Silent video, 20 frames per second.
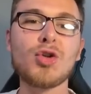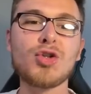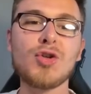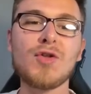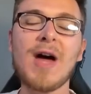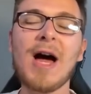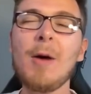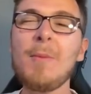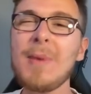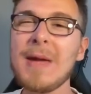so
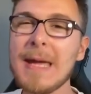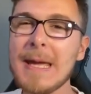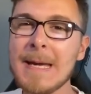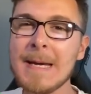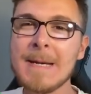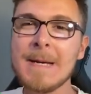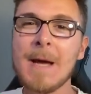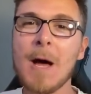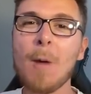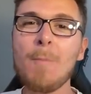that'd be
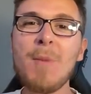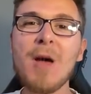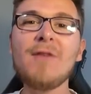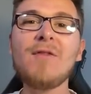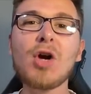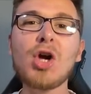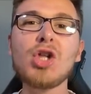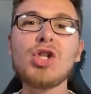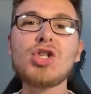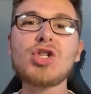a bit
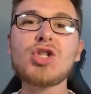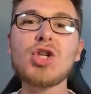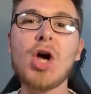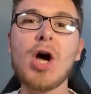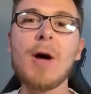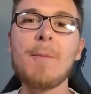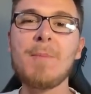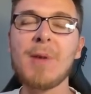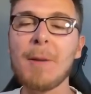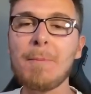of a
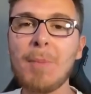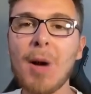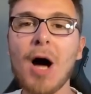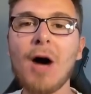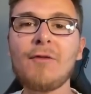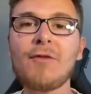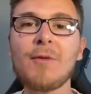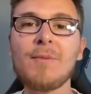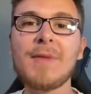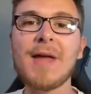concern. But
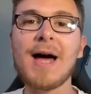apart from